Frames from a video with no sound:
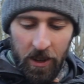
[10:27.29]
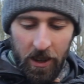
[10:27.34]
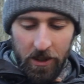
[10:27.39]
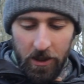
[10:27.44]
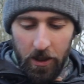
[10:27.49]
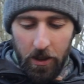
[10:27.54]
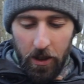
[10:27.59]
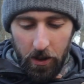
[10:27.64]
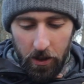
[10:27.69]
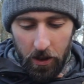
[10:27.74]

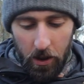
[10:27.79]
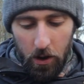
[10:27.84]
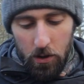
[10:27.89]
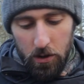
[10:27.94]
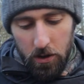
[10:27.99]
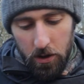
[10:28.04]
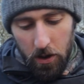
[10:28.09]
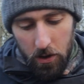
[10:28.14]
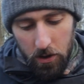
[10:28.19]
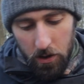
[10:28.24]
So
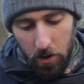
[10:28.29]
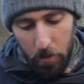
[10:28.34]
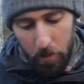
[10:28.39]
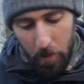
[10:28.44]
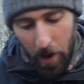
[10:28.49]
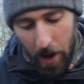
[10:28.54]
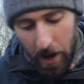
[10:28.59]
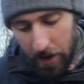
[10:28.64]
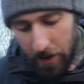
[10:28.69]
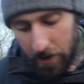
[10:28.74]
those are the
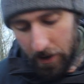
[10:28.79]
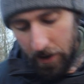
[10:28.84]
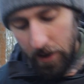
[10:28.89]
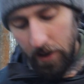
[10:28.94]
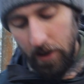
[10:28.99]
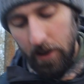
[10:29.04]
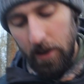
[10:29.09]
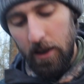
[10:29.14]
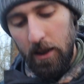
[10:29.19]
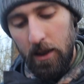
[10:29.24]
main
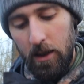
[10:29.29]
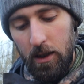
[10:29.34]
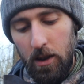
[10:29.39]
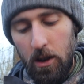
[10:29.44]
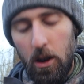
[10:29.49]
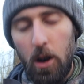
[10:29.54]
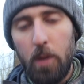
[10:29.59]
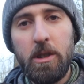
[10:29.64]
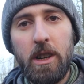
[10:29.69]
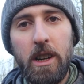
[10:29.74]

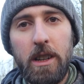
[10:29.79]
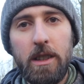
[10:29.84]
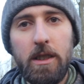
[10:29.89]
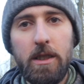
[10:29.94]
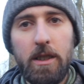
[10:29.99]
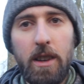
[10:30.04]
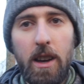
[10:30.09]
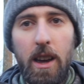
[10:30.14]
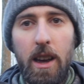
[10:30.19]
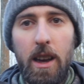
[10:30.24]

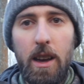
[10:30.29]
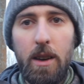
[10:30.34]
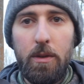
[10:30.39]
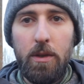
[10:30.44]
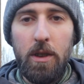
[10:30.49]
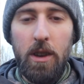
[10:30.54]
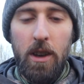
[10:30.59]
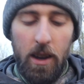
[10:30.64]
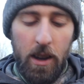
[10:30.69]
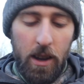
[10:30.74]
objections I
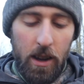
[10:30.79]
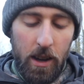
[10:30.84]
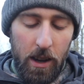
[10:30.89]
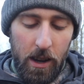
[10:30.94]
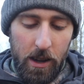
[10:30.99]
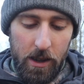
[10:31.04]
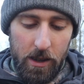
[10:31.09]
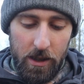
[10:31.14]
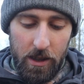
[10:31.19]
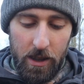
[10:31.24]
have,
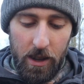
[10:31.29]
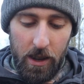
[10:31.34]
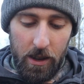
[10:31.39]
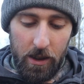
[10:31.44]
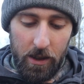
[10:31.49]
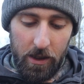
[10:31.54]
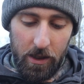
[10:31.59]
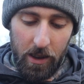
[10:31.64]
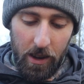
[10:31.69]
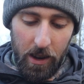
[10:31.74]
is
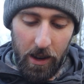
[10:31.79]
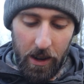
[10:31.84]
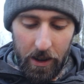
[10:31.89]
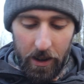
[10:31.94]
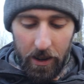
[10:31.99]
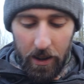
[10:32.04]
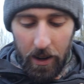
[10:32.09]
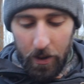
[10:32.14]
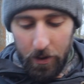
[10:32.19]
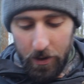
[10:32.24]
that the
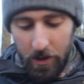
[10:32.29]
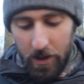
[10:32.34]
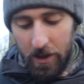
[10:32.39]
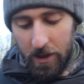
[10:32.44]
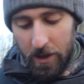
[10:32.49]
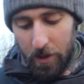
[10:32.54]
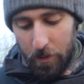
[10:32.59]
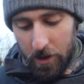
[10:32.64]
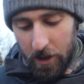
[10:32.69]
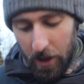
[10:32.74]
liner glove
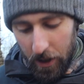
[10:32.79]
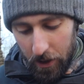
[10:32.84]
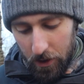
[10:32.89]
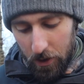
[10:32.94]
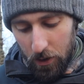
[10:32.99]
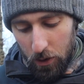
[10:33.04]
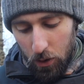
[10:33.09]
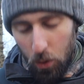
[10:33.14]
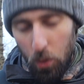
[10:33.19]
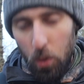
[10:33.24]
system
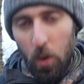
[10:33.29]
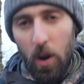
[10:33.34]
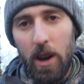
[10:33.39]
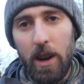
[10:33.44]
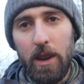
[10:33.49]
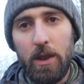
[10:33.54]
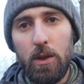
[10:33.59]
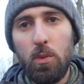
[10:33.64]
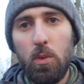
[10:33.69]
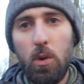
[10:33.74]
doesn't
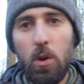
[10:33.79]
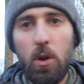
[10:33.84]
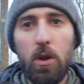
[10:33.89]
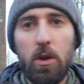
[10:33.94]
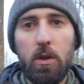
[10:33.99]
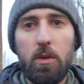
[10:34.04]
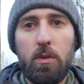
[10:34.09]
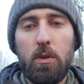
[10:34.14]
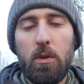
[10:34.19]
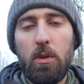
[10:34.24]
quite work